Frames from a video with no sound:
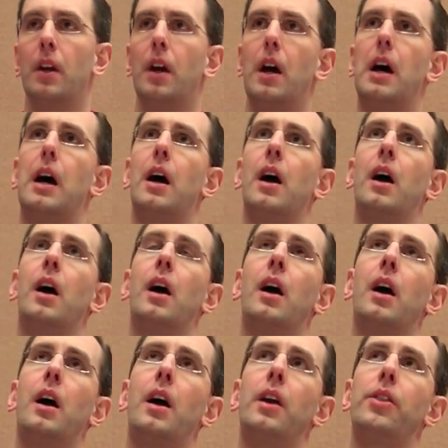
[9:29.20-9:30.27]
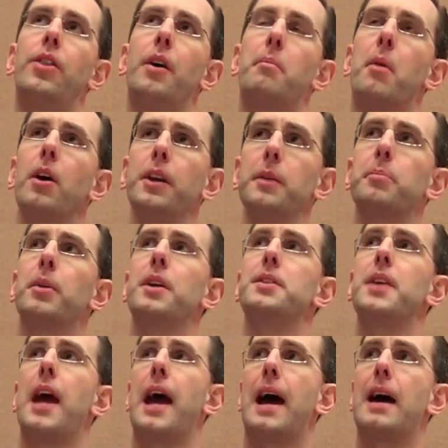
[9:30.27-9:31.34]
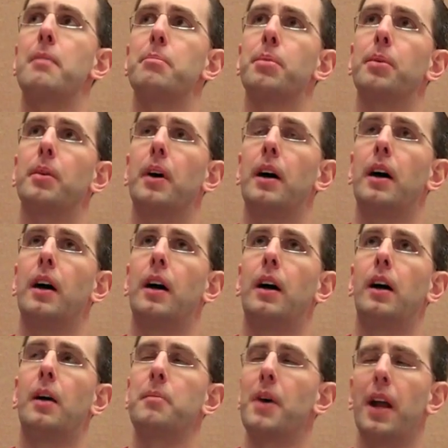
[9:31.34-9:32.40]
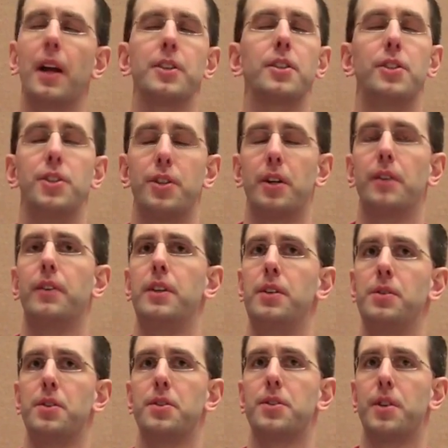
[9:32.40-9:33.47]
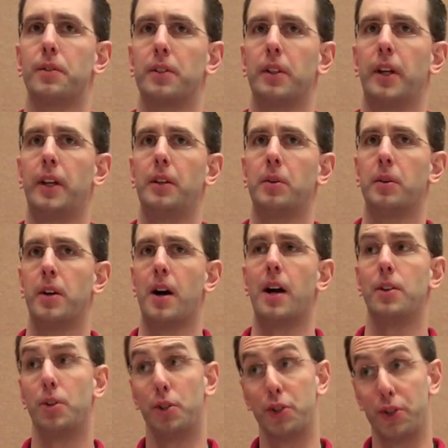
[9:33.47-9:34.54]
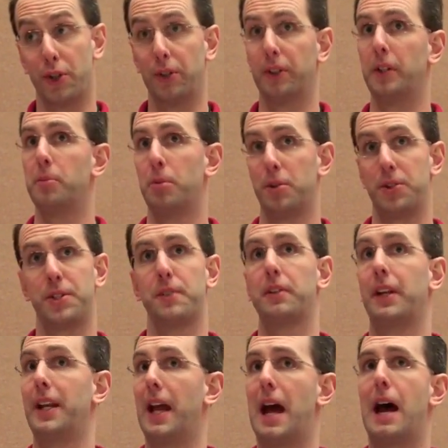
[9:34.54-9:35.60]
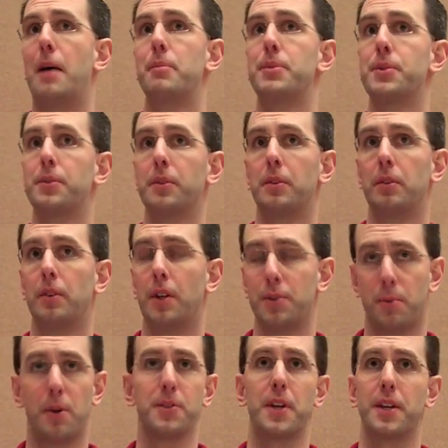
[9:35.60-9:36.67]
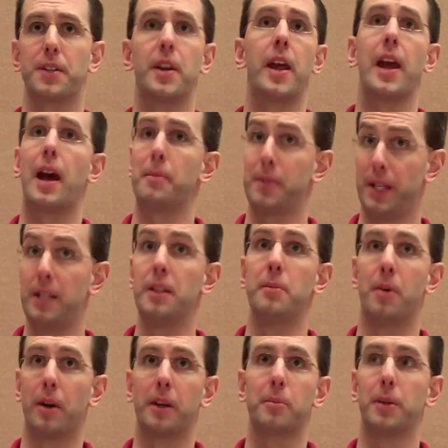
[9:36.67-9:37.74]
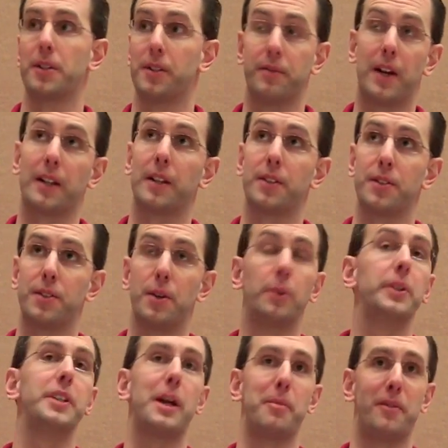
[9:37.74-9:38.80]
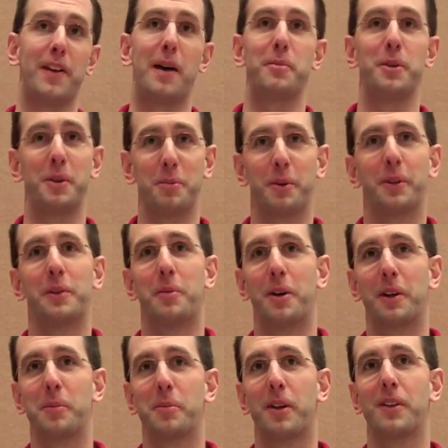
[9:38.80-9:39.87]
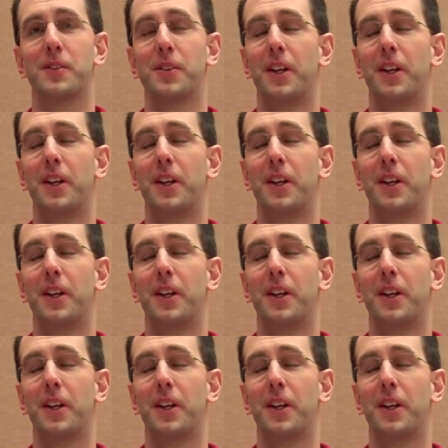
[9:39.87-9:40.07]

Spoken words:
The marketplace app, I'm not actually sure if it uses Silverlight or not. You can certainly put Silverlight apps as well as XNA apps in the marketplace. In fact, that's the only type of app you can put in the marketplace.